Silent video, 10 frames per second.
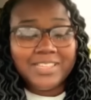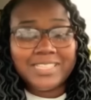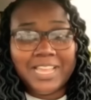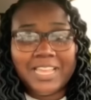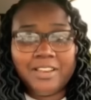
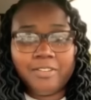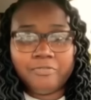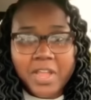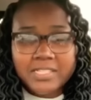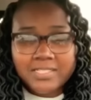So I get in the
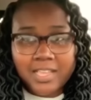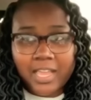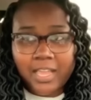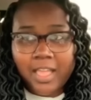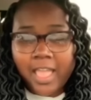front
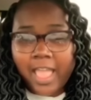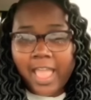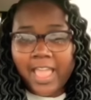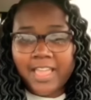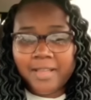seat,
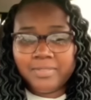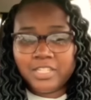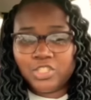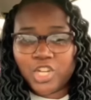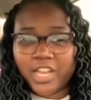and he up
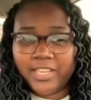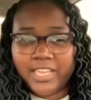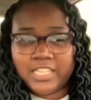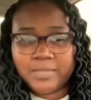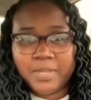there trying to
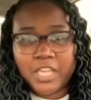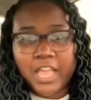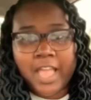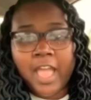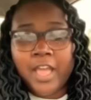kiss me
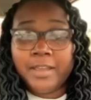again.